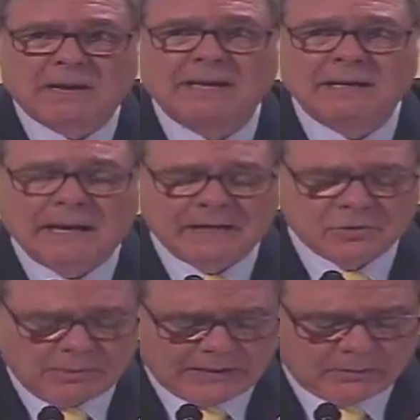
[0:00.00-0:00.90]

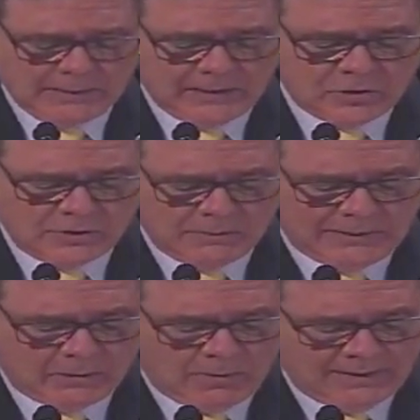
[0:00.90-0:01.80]
recognize recreational
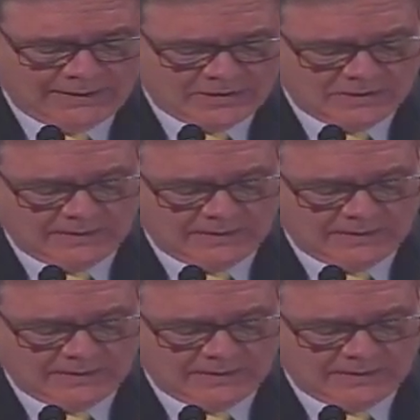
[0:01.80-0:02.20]
marijuana as